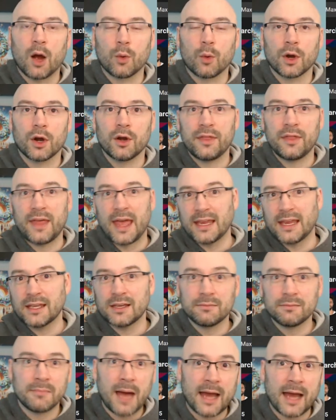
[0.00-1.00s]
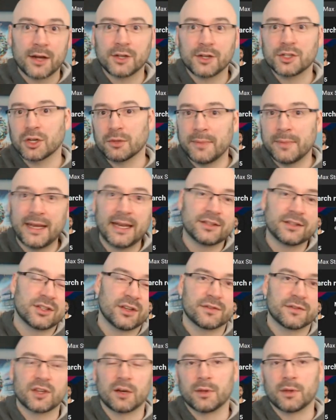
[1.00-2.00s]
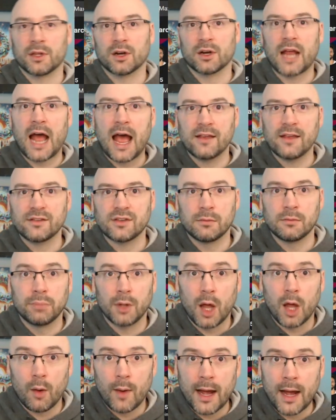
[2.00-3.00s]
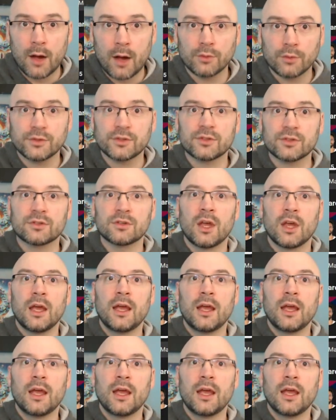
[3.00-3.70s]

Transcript: where they can monitor minutes of some of their guys in blowouts.